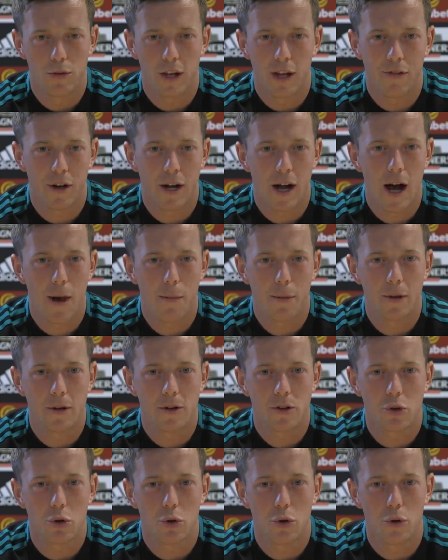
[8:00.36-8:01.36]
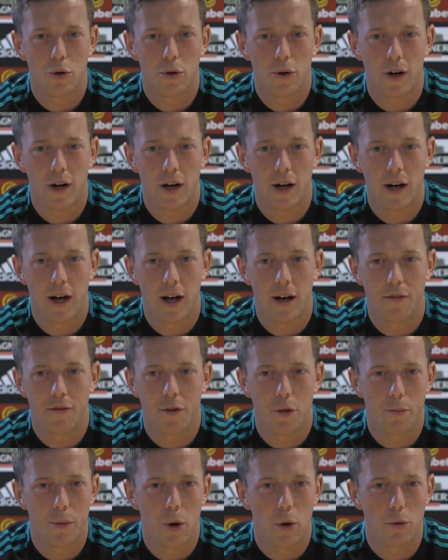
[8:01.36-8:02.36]
never happen. So in
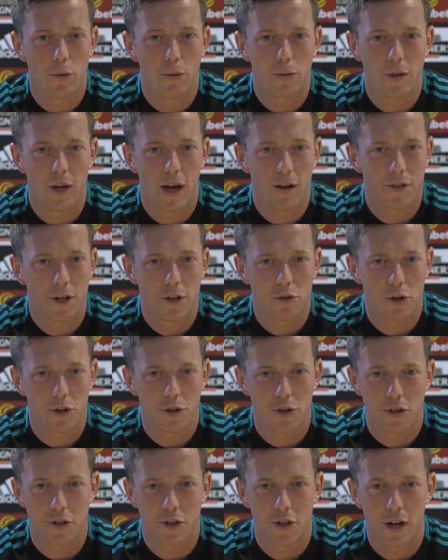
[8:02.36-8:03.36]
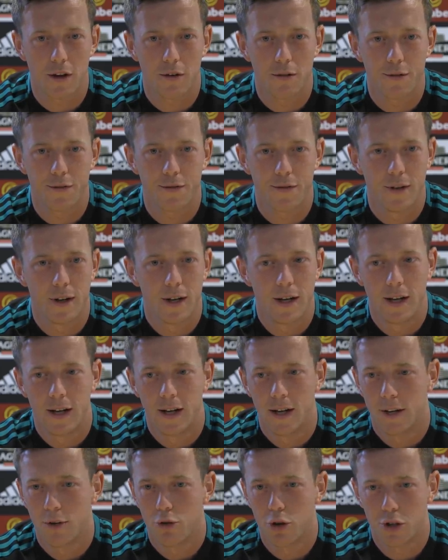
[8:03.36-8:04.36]
football, you have to trust yourself,
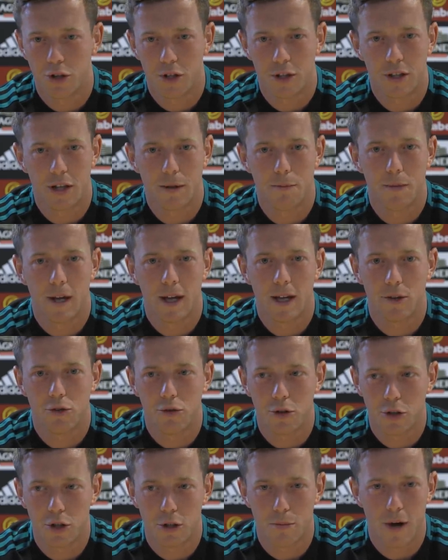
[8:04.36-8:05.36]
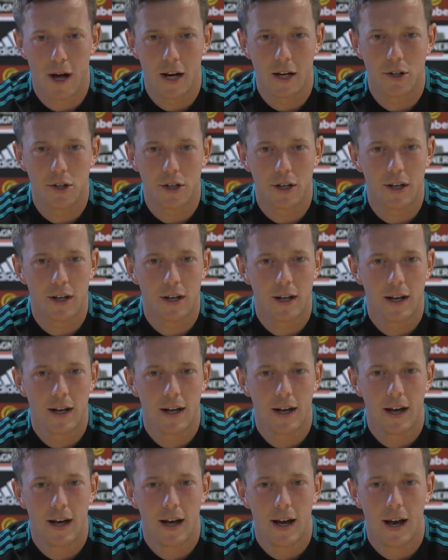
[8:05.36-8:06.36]
trust your teammates, trust your manager.
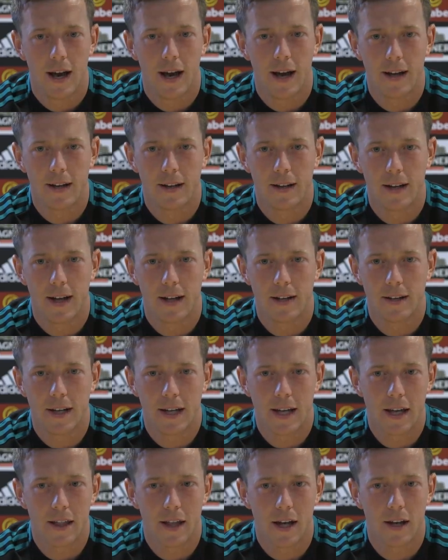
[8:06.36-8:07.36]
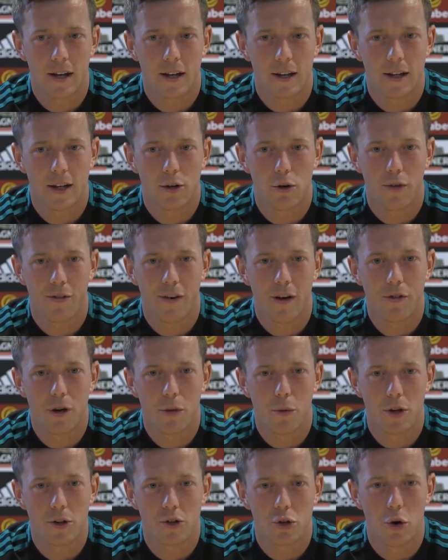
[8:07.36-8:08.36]
And together, you know, if
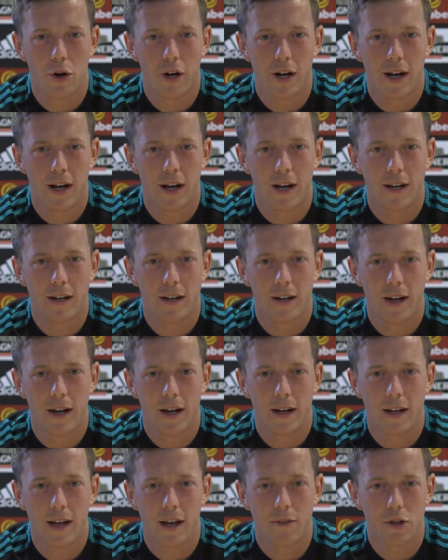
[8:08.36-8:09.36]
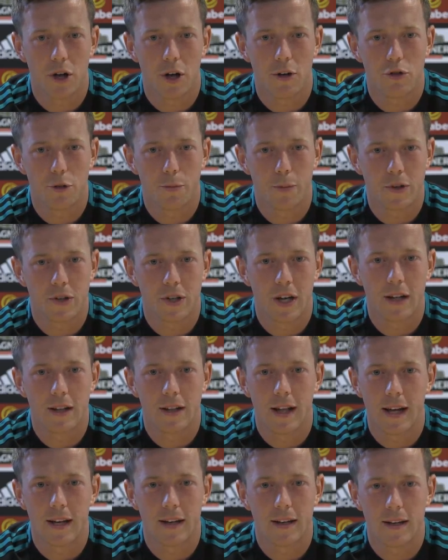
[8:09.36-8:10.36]
everyone's on it and gives
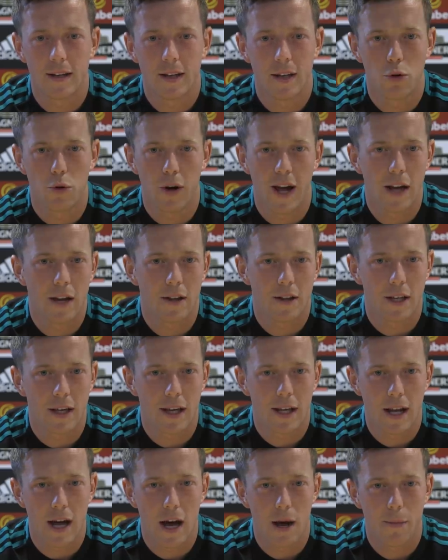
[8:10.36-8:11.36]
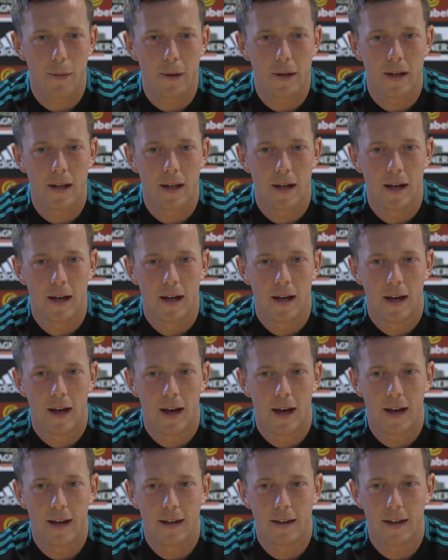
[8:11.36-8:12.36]
100%, then, you know, anything can happen.
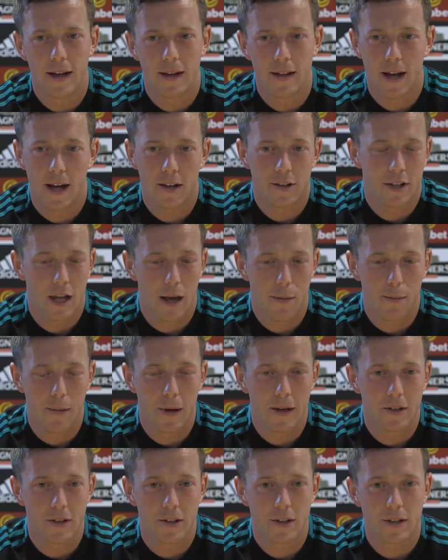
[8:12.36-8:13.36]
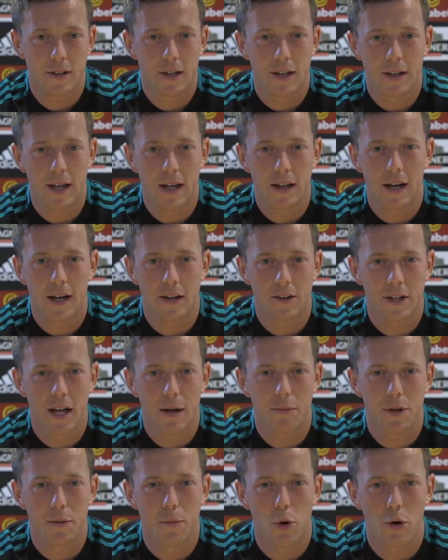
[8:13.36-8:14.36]
And that step is to take that
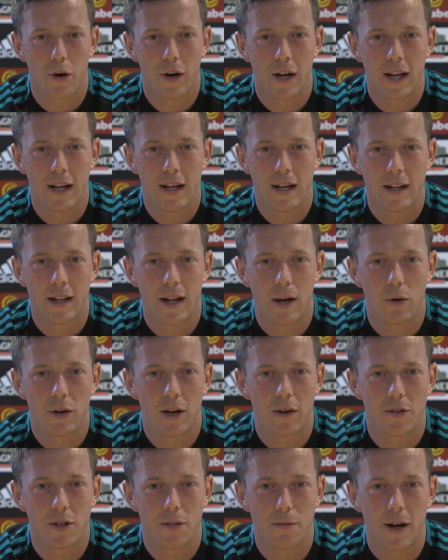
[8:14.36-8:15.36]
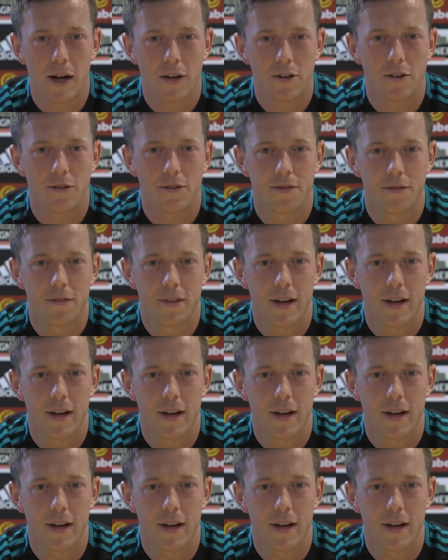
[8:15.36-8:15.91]
step tomorrow night, and that'll give us a massive